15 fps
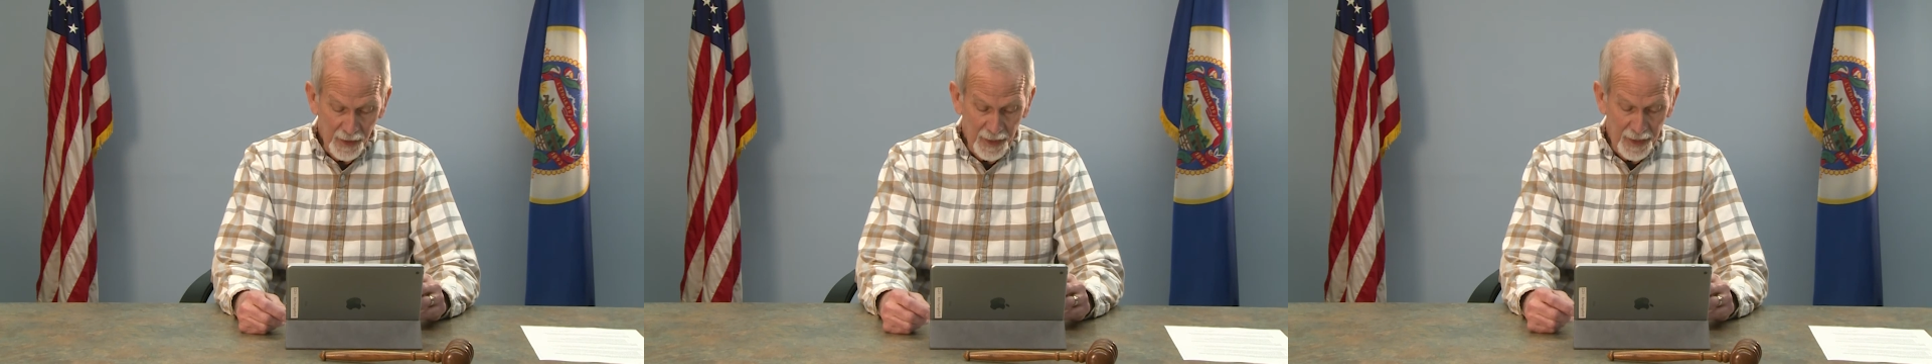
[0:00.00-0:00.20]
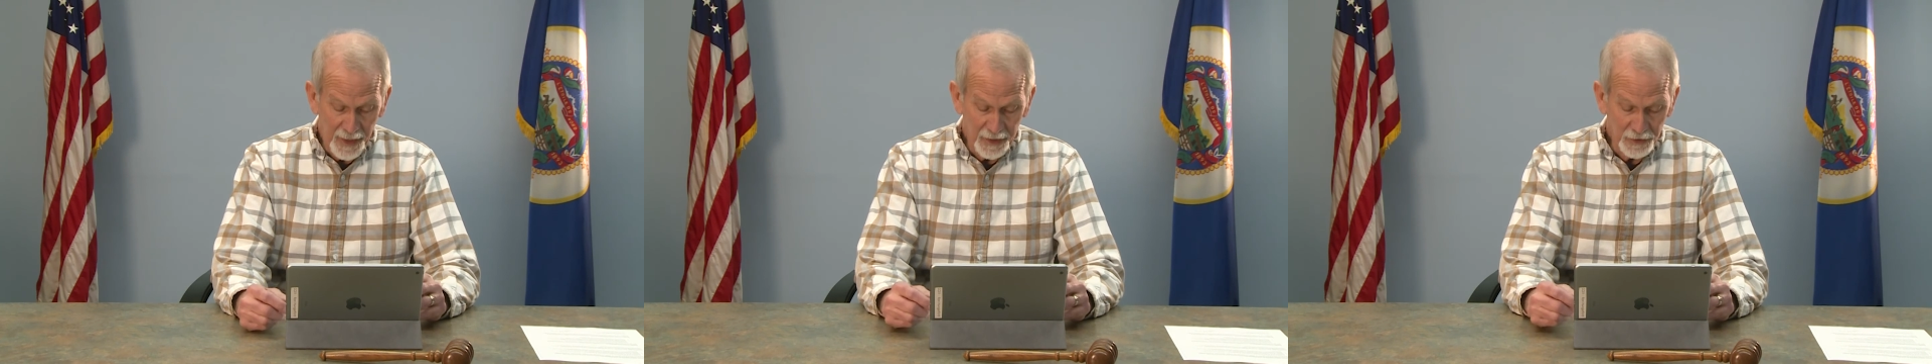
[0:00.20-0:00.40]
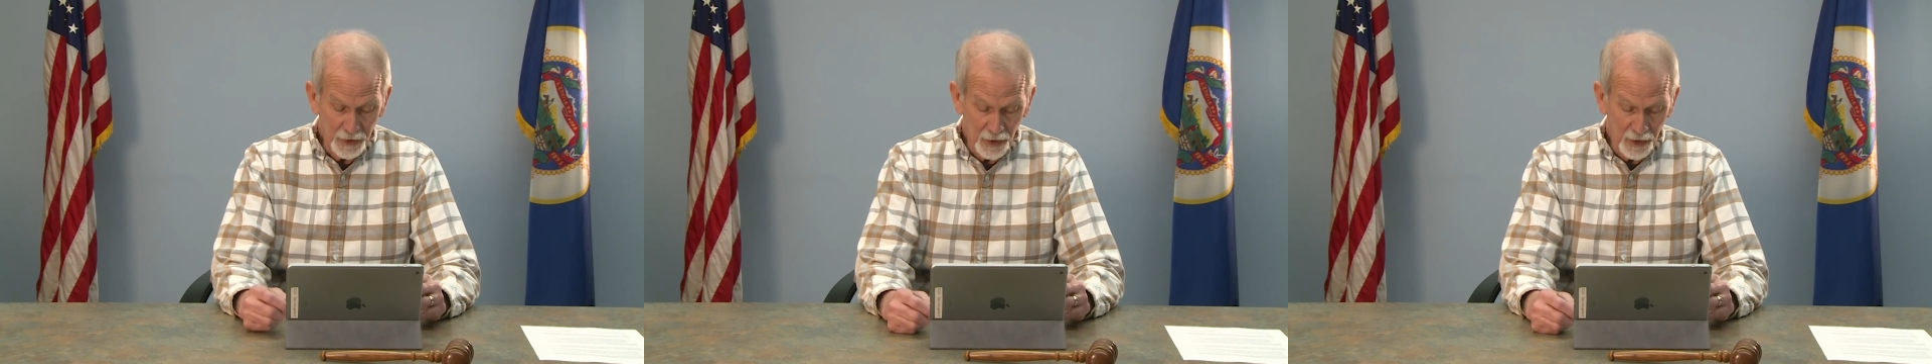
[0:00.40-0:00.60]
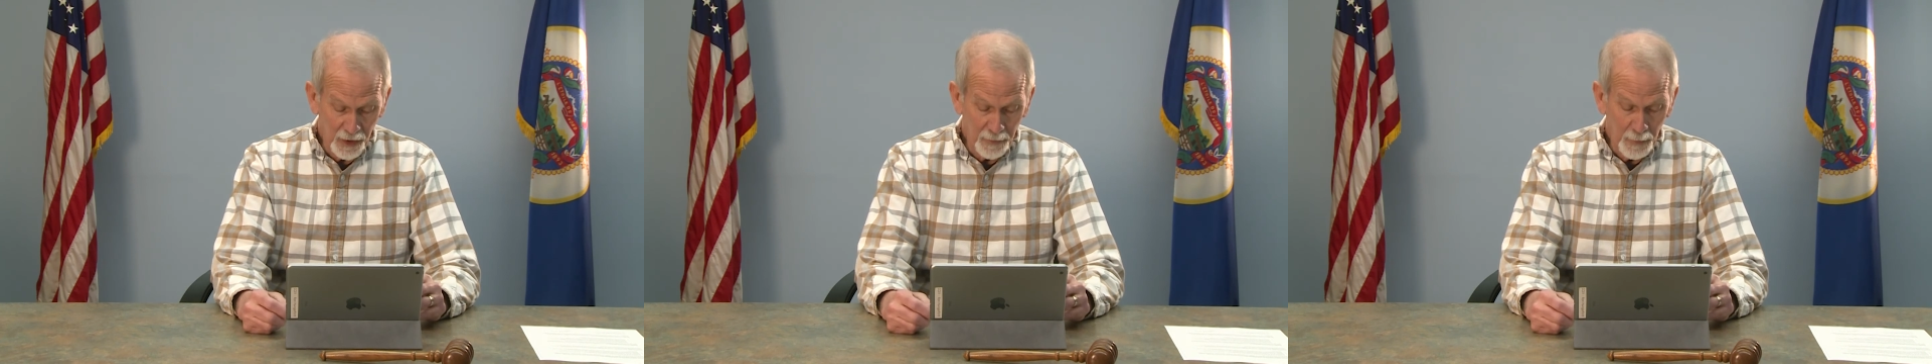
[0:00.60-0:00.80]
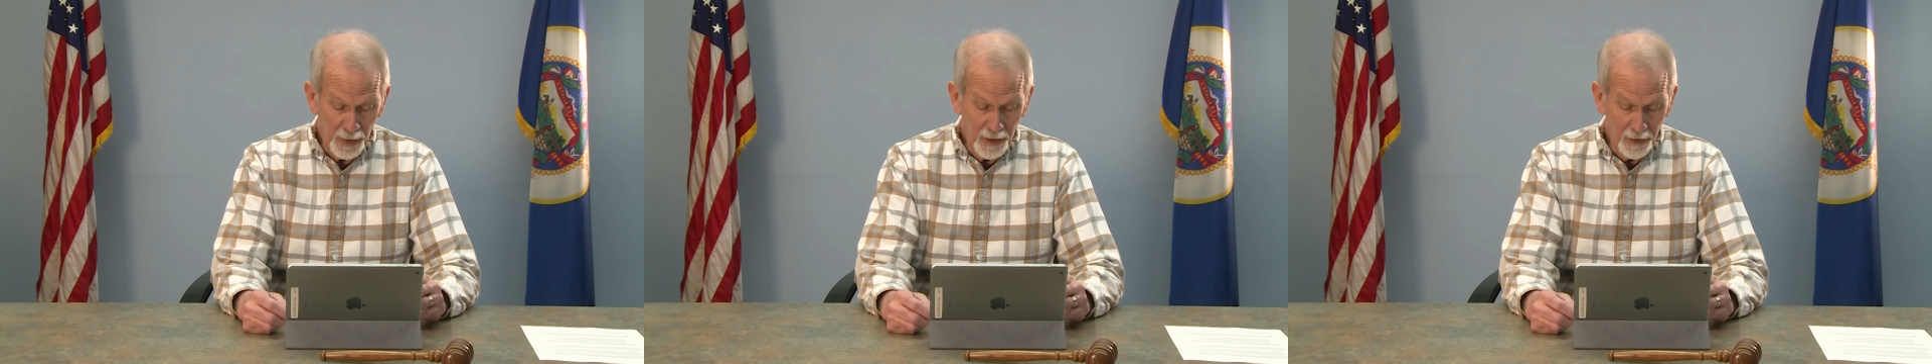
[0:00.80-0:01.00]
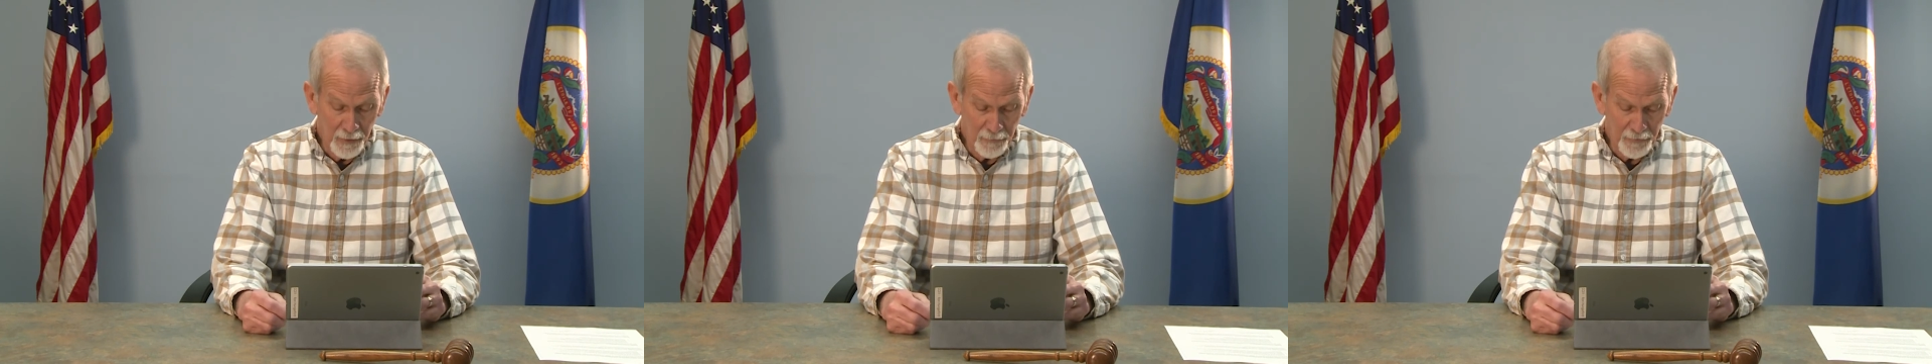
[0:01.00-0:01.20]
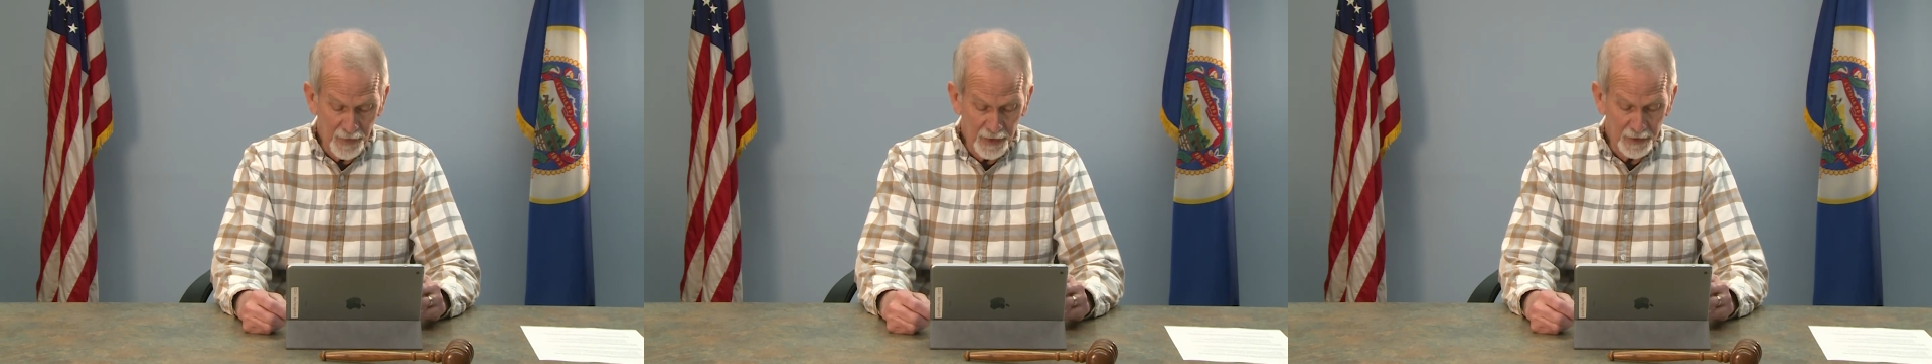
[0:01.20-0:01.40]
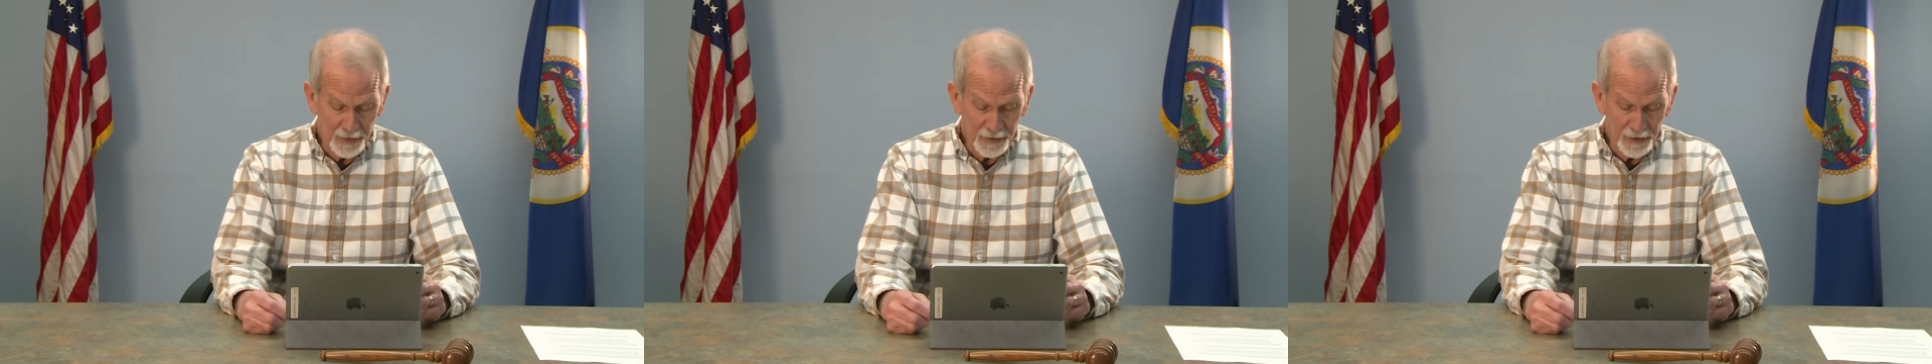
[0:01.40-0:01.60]
And it's going to be in
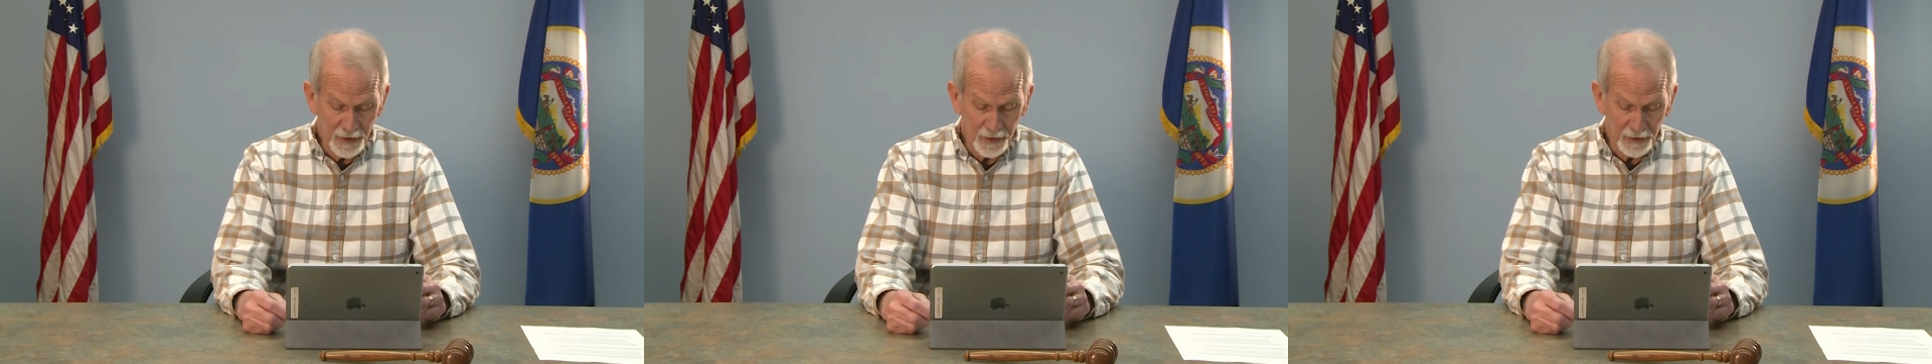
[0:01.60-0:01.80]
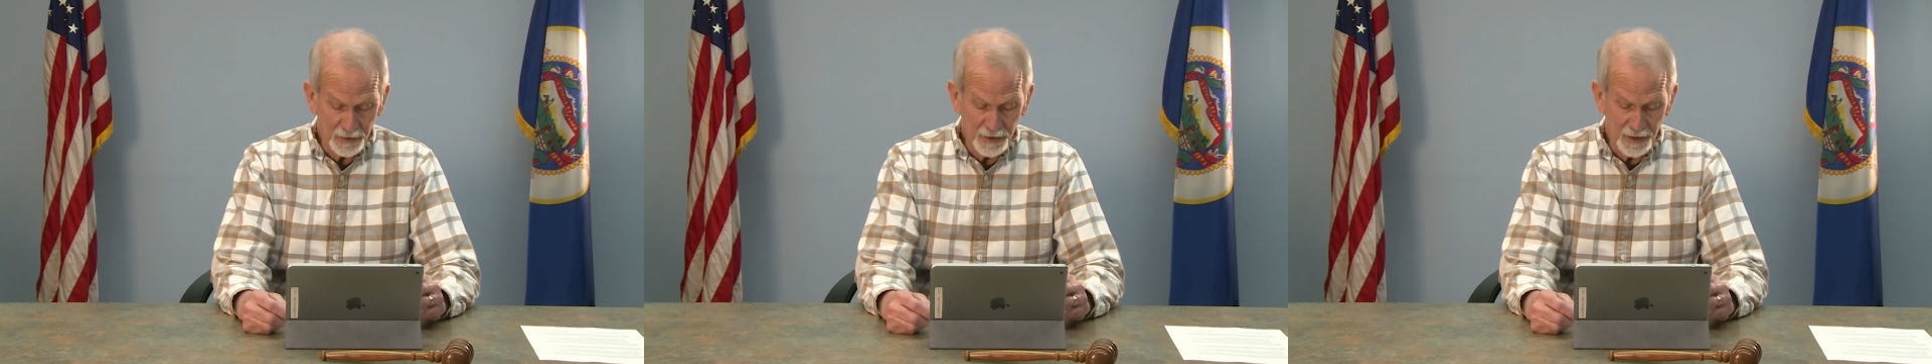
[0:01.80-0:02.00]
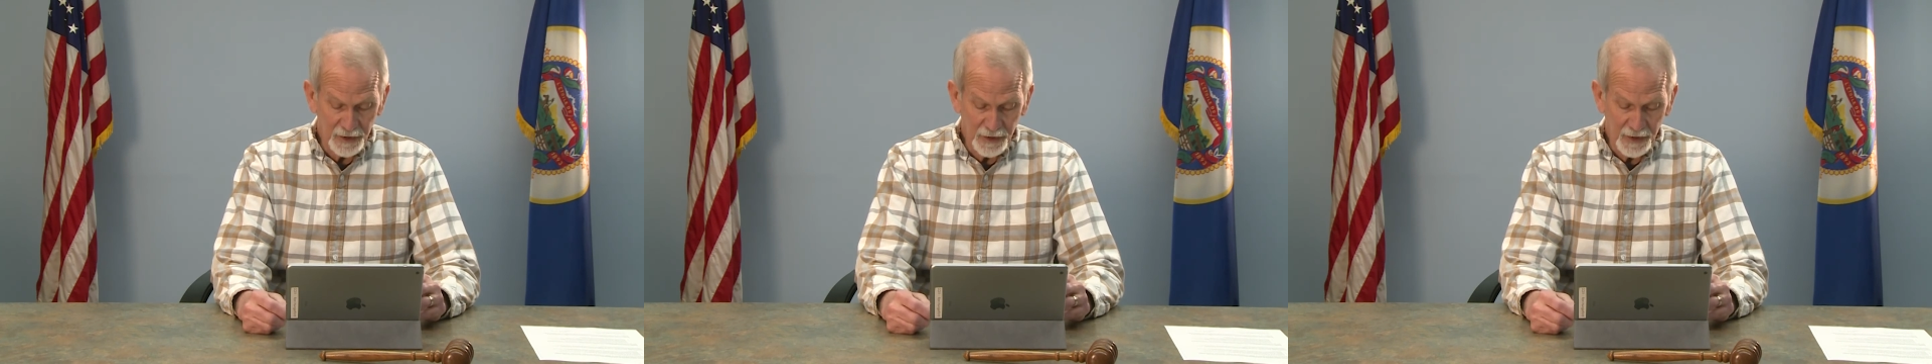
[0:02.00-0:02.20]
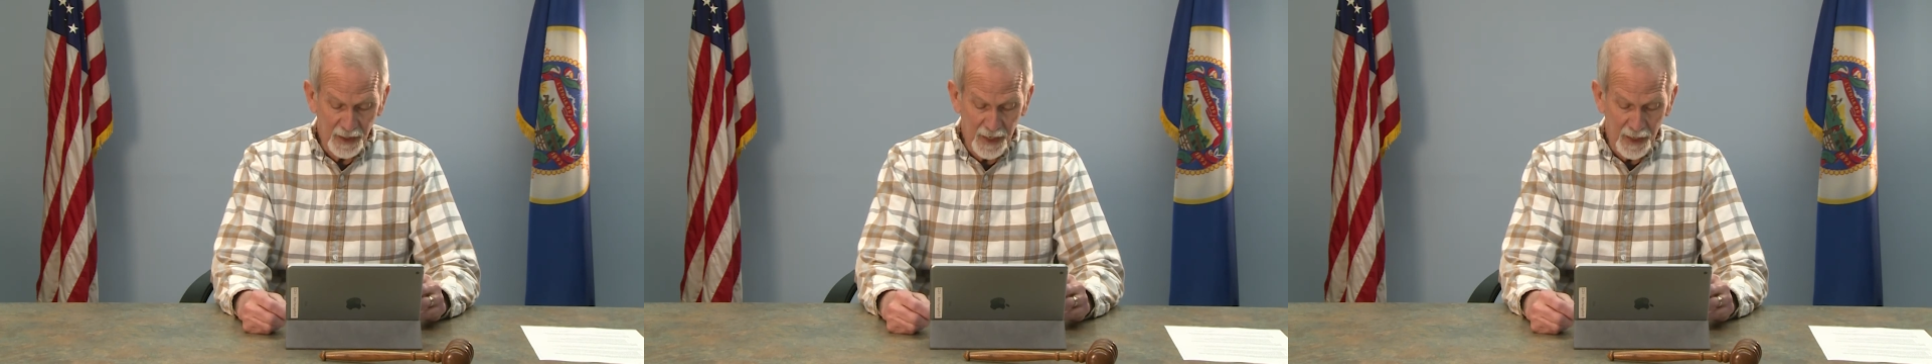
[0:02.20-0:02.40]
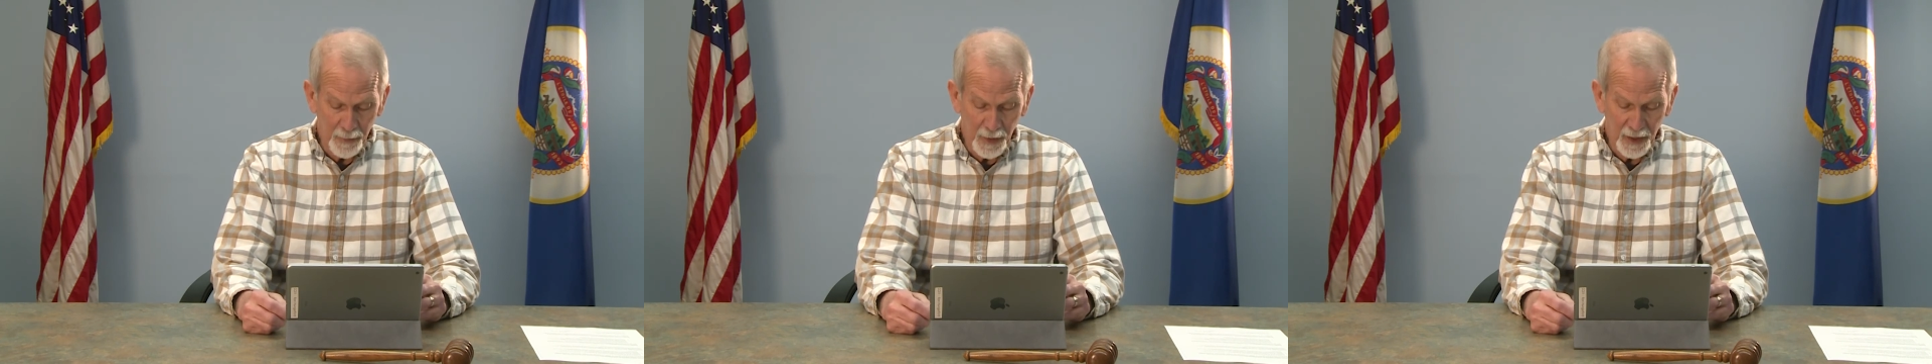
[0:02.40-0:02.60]
effect until such time